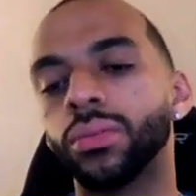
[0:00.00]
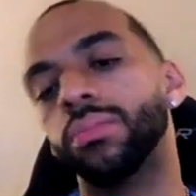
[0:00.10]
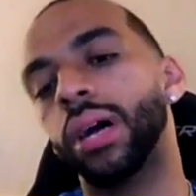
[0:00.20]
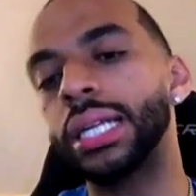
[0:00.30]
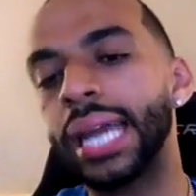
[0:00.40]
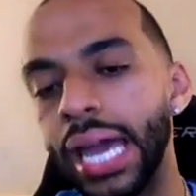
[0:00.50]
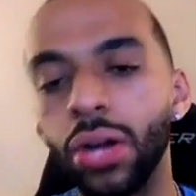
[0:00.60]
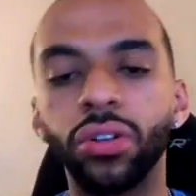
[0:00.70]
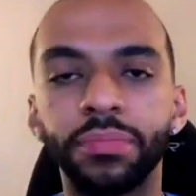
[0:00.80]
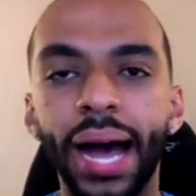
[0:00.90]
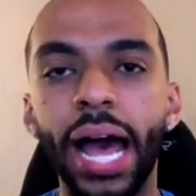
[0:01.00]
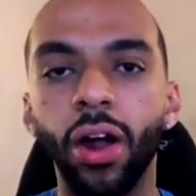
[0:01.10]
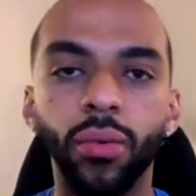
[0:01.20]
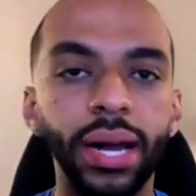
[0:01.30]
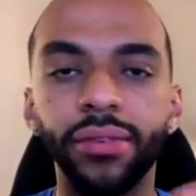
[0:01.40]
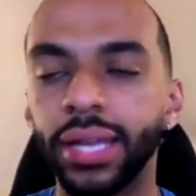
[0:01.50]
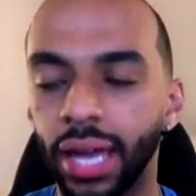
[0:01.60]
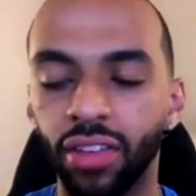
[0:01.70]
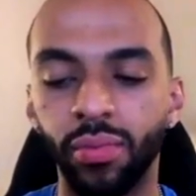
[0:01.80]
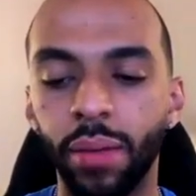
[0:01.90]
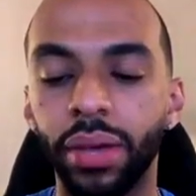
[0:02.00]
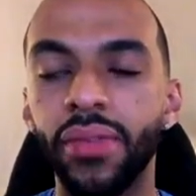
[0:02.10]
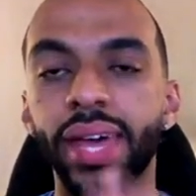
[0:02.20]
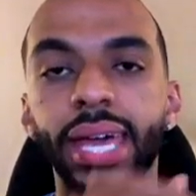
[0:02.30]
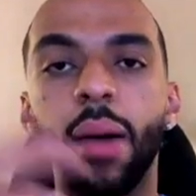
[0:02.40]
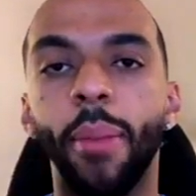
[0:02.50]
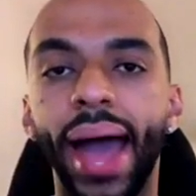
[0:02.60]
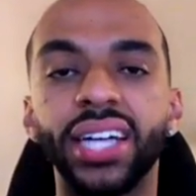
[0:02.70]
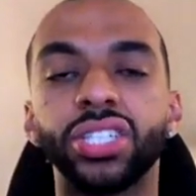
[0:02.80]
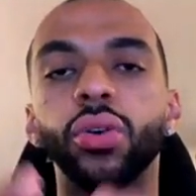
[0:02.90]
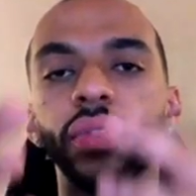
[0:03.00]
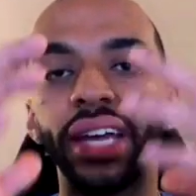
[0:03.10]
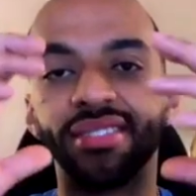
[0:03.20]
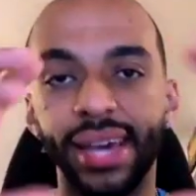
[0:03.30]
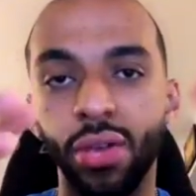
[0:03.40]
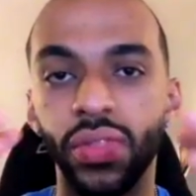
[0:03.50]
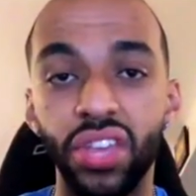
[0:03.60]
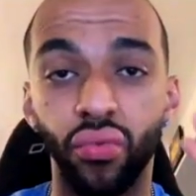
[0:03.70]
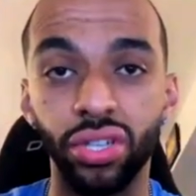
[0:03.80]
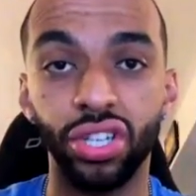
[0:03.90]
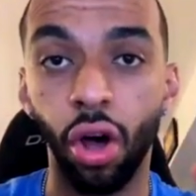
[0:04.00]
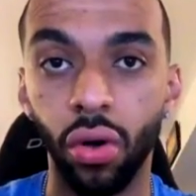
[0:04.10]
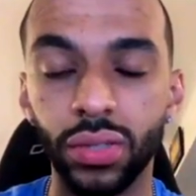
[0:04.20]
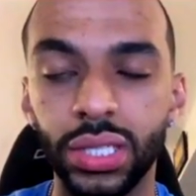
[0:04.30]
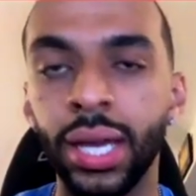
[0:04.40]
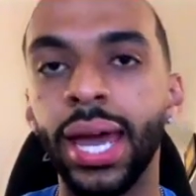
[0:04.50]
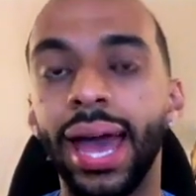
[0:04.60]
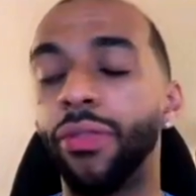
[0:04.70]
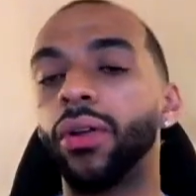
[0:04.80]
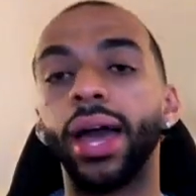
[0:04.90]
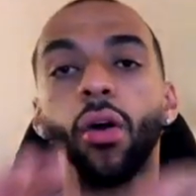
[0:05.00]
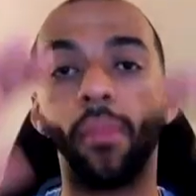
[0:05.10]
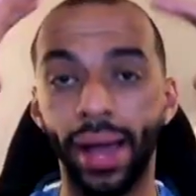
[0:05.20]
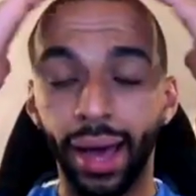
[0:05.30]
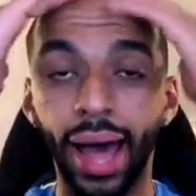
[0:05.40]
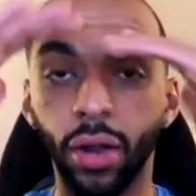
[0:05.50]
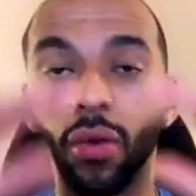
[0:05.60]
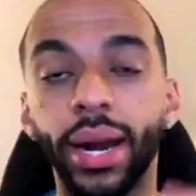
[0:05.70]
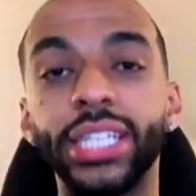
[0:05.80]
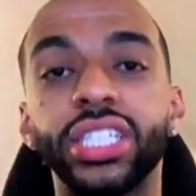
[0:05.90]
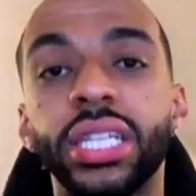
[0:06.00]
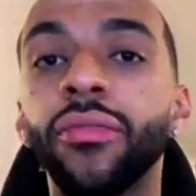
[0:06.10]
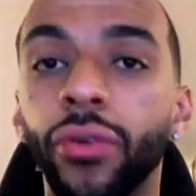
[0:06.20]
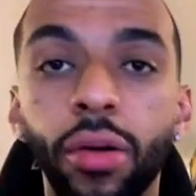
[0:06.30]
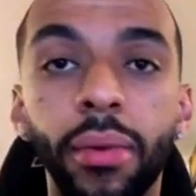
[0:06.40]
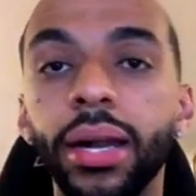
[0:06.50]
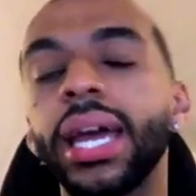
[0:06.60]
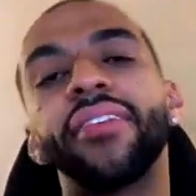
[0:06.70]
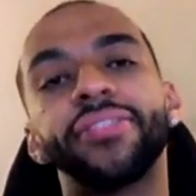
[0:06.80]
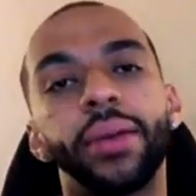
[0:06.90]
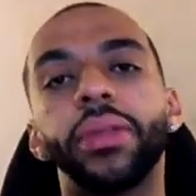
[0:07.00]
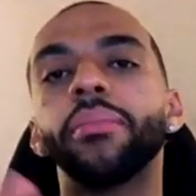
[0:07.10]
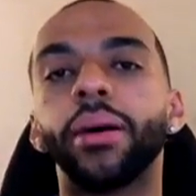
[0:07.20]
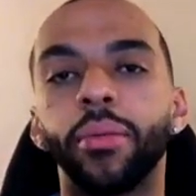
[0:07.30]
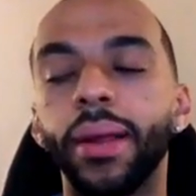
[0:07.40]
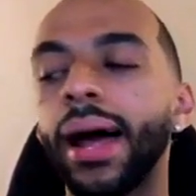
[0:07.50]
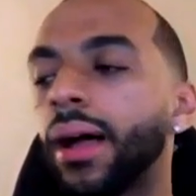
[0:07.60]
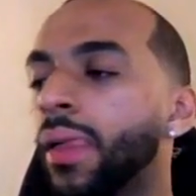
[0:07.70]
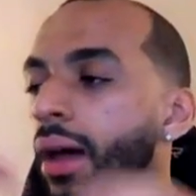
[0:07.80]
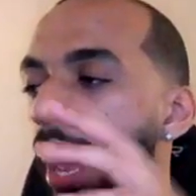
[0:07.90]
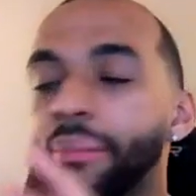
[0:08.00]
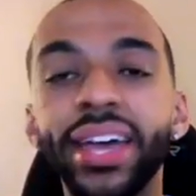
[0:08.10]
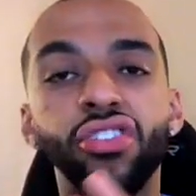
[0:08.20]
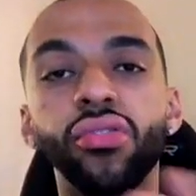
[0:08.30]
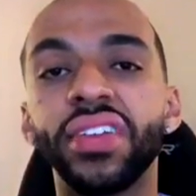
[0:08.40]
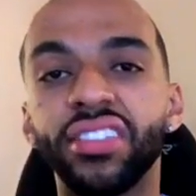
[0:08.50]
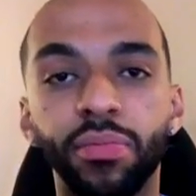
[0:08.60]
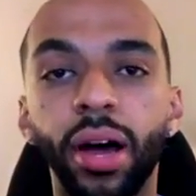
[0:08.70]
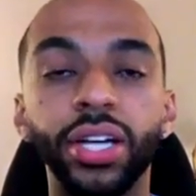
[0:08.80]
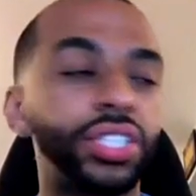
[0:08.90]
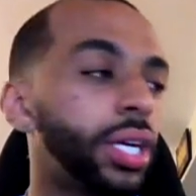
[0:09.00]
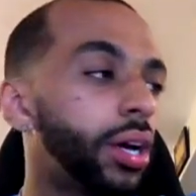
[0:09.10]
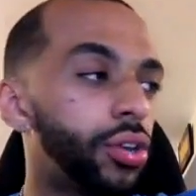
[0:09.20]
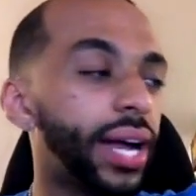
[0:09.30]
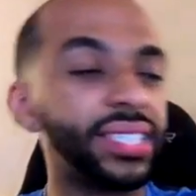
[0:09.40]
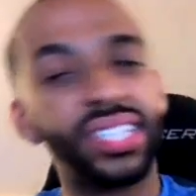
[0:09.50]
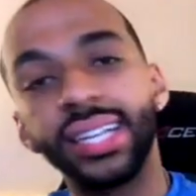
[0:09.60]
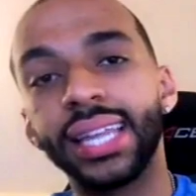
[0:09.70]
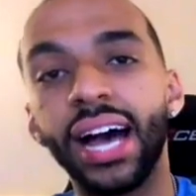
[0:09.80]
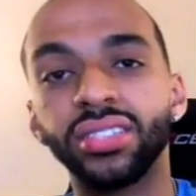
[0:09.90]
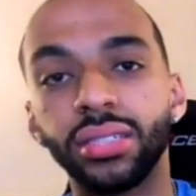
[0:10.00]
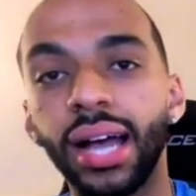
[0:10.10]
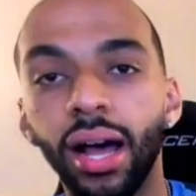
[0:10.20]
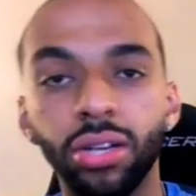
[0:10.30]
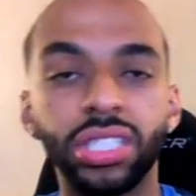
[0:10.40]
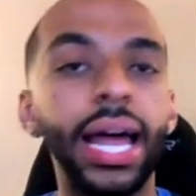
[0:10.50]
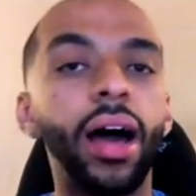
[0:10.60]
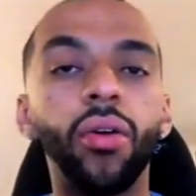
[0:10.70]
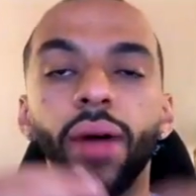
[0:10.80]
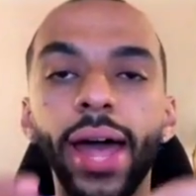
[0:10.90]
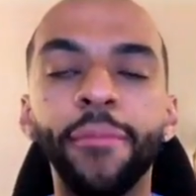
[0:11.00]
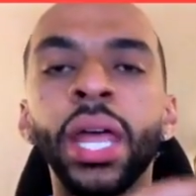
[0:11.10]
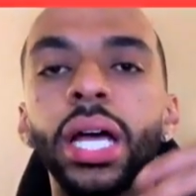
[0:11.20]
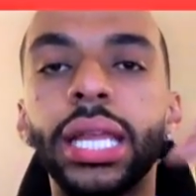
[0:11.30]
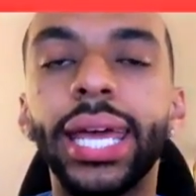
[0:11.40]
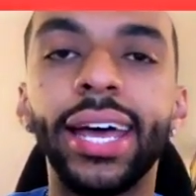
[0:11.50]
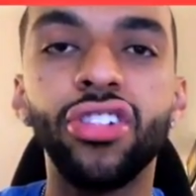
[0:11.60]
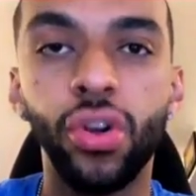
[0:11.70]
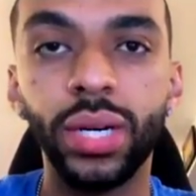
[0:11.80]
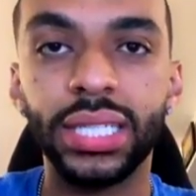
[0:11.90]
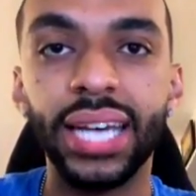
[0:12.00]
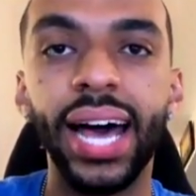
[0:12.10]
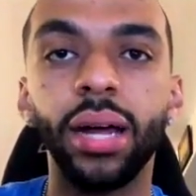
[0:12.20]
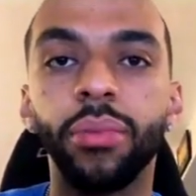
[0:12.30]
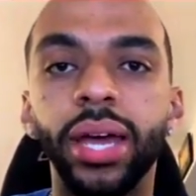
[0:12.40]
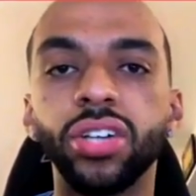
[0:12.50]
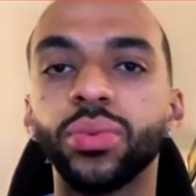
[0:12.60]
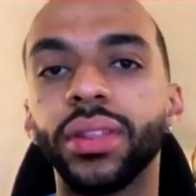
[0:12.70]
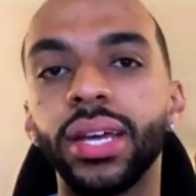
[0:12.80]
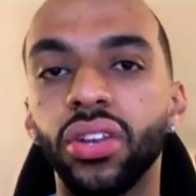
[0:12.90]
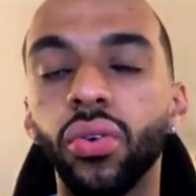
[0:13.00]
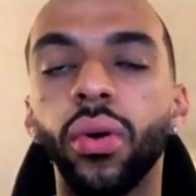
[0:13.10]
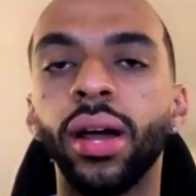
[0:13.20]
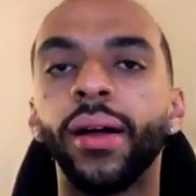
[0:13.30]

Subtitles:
A day goes by or whatever the case may be. They get back to you and they send you these results. And they're like, oh my God, look what I just did for your money. I flipped it, blah, blah, blah. I made you this much. You got $10,000 now, right? They get you excited. But here's what they do.